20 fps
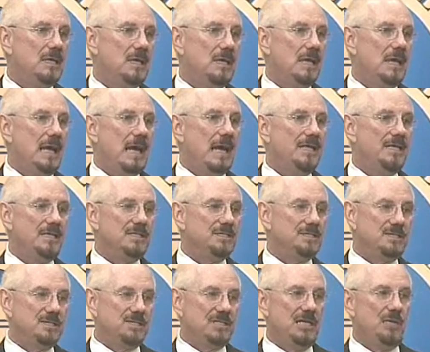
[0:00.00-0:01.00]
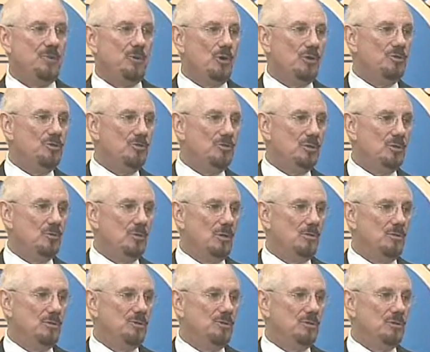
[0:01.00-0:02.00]
I think it's just keep on doing what
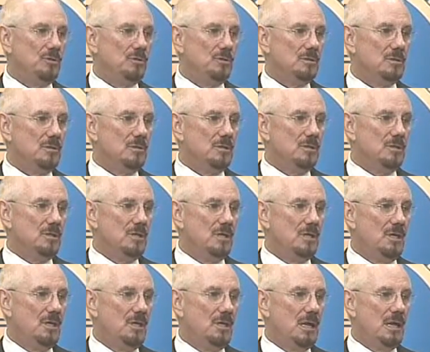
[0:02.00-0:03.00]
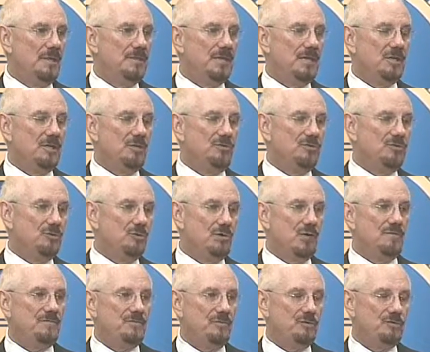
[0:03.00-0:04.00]
we're doing. Uh, I think there's a
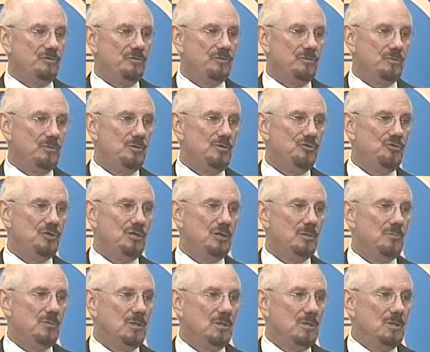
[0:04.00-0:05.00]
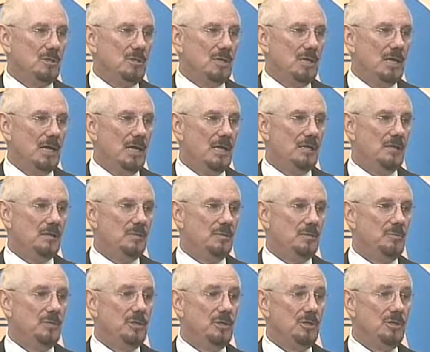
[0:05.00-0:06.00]
great future for the museum and the
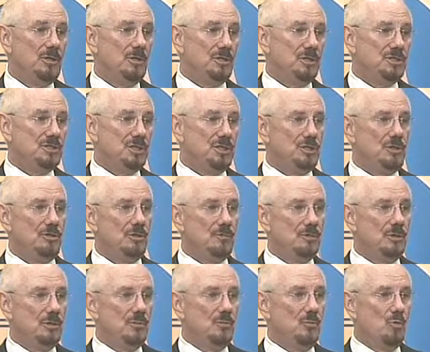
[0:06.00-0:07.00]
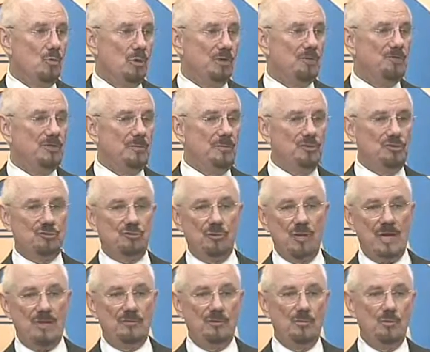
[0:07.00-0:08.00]
ability to continue to build more exhibits,
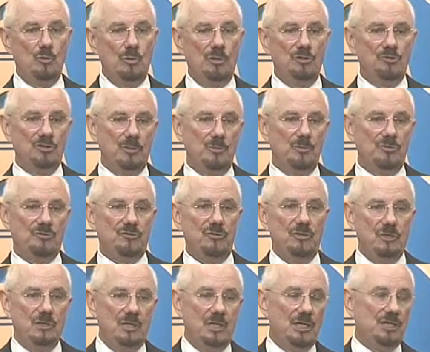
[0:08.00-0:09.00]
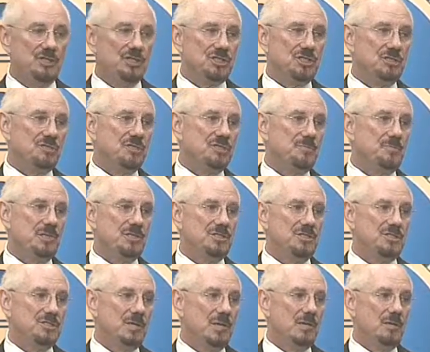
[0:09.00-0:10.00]
travel more exhibits, and just get this
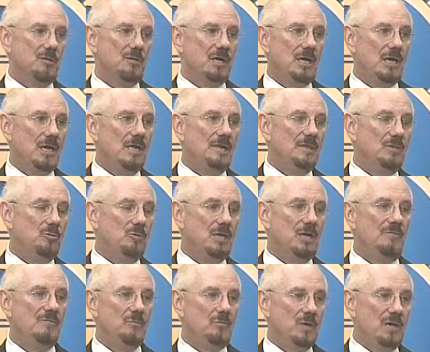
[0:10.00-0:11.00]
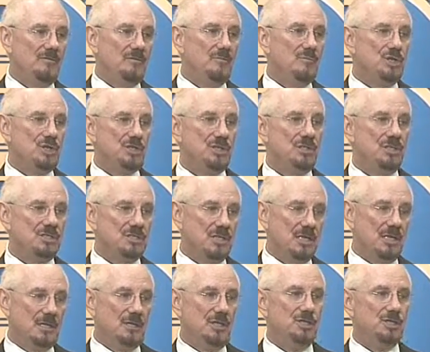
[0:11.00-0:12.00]
message out around. I think we have, we have a mission that's
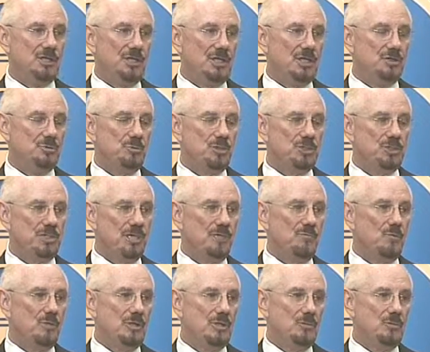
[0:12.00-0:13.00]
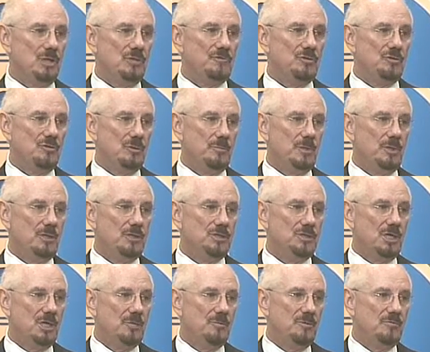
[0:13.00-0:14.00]
not going to change. We just have one that we have to do a better
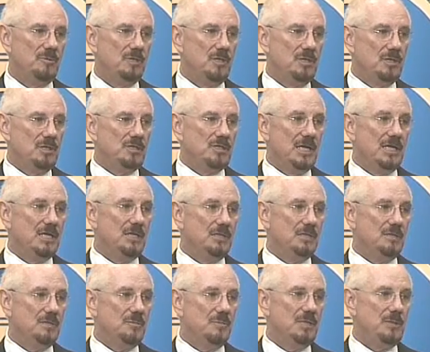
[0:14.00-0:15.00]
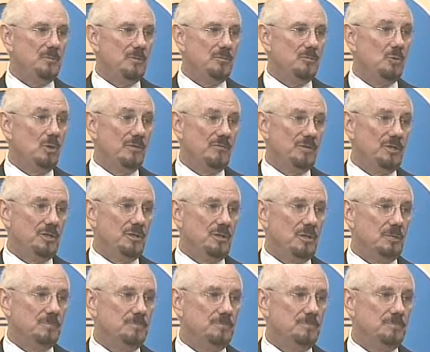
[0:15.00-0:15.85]
job of taking to the people, whoever they are.